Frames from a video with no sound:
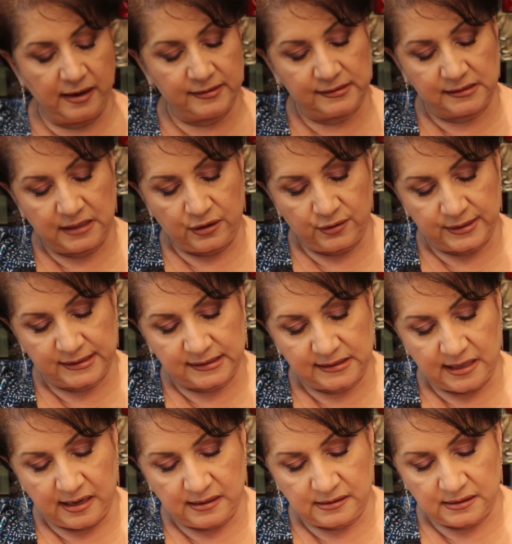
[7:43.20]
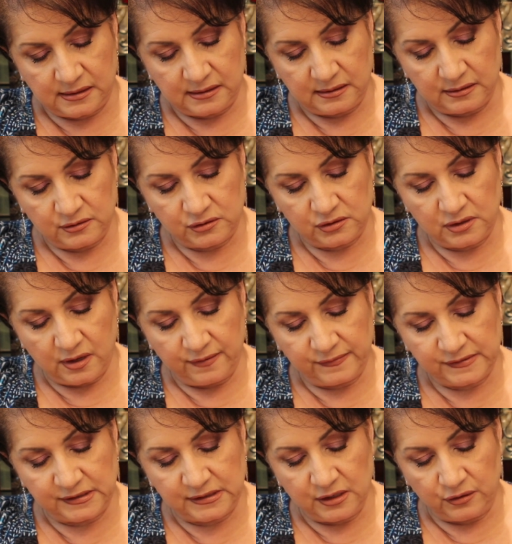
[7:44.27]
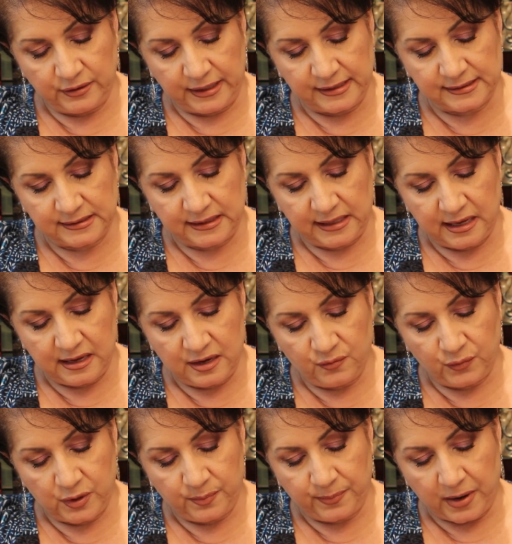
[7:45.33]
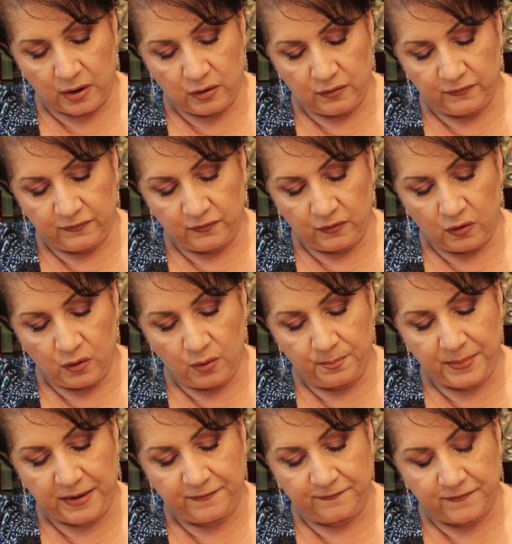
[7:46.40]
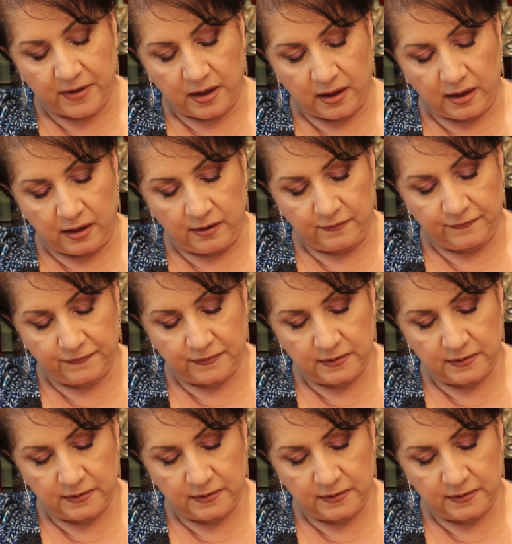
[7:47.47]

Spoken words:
is there a scent? Soft silky skin with powerful B5.